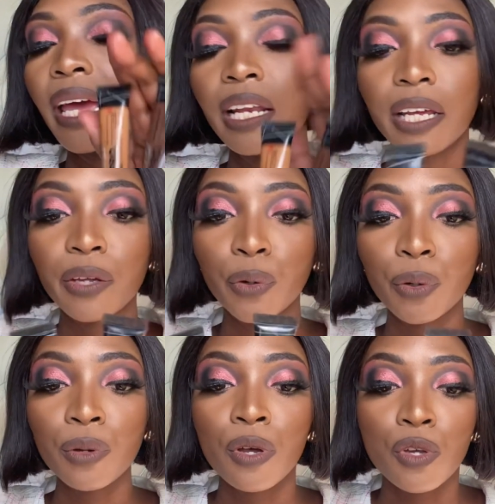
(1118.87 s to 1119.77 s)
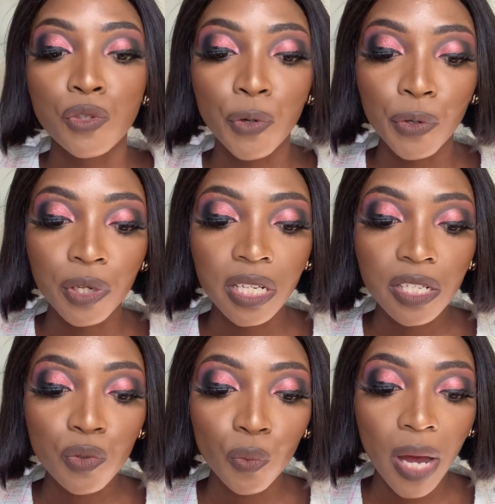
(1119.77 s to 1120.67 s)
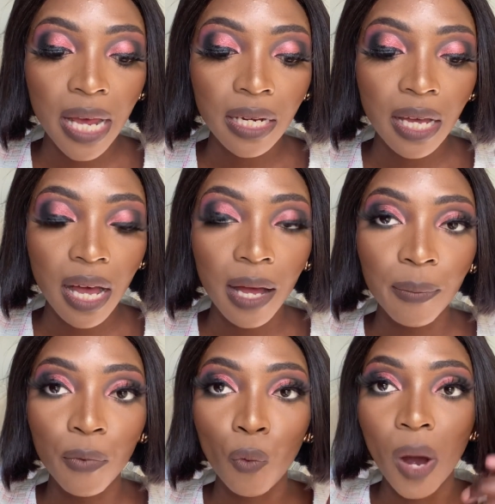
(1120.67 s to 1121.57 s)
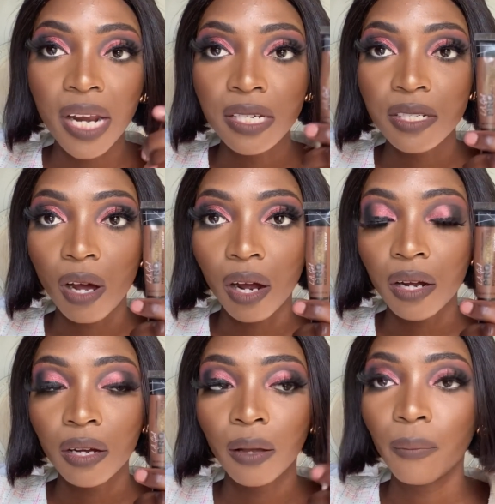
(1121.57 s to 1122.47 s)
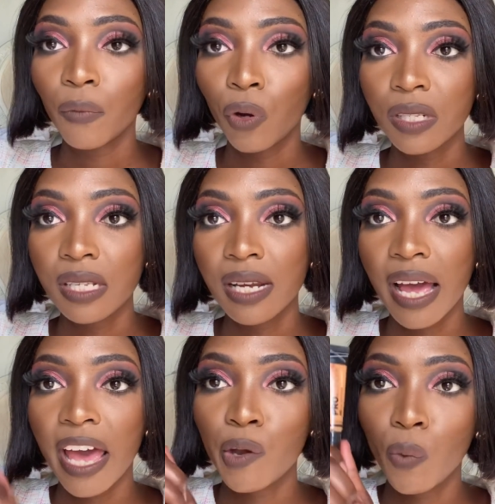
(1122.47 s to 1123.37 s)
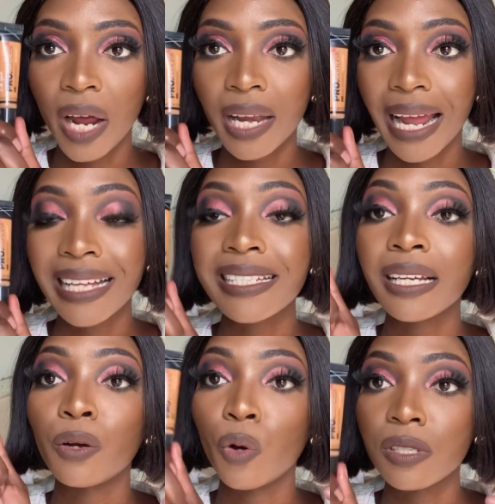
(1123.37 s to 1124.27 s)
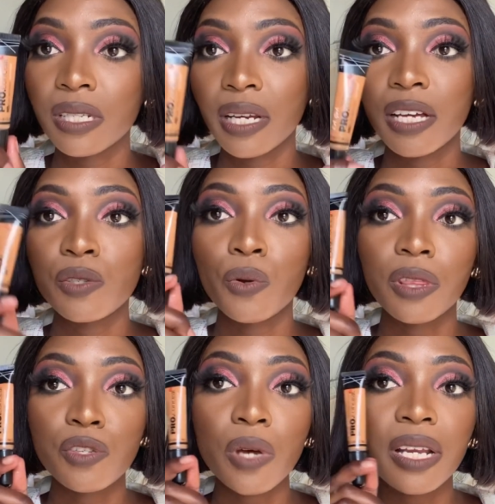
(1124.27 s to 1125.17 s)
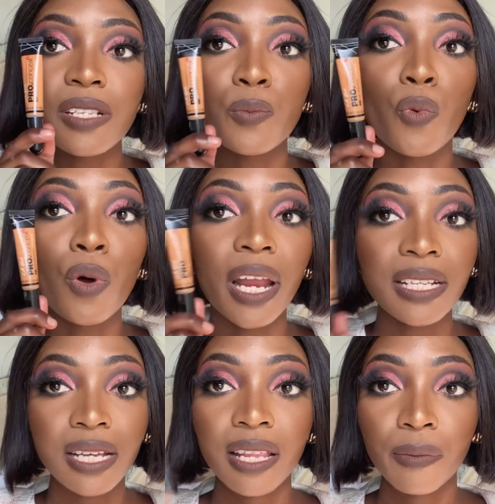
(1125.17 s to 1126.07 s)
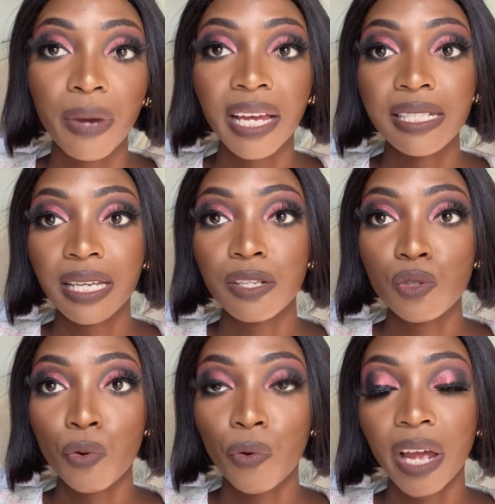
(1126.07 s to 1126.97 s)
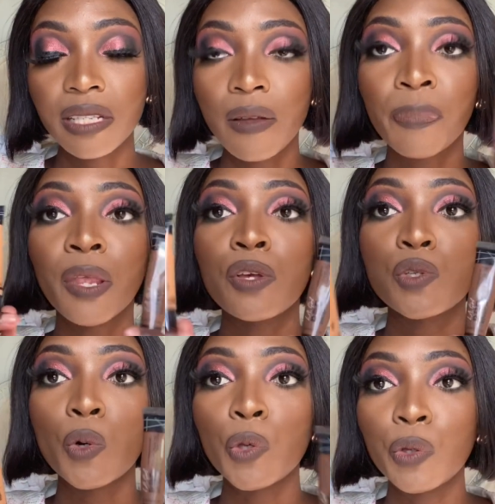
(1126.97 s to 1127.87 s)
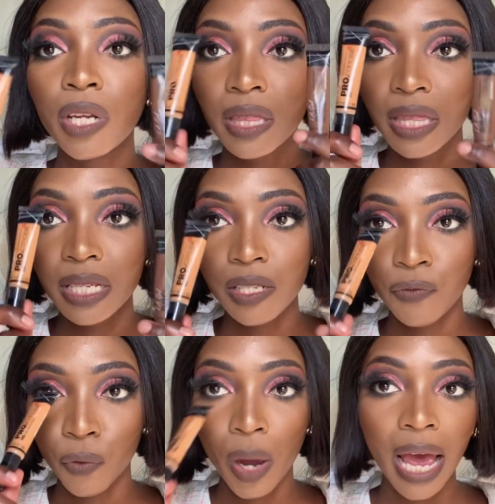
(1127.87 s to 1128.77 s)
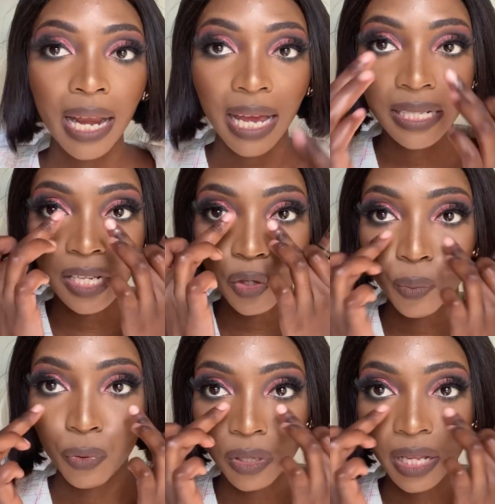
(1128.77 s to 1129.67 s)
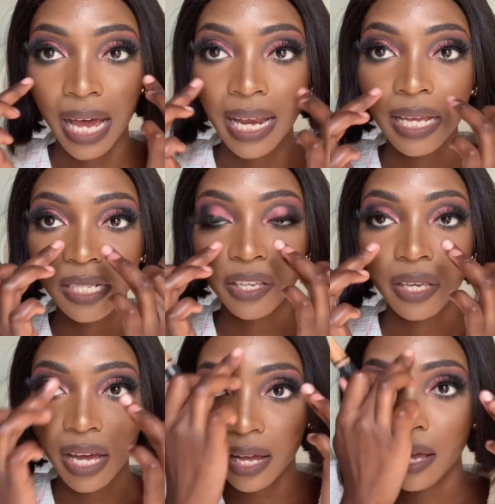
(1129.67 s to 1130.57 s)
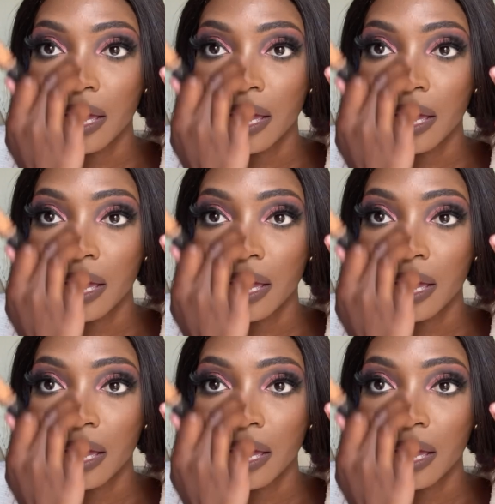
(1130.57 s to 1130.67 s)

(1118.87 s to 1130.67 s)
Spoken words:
LaGirl. So you need one dark concealer and one light concealer. So this one is more lighter than my skin tone, right? So you need this for highlighting. You put the highlighter here,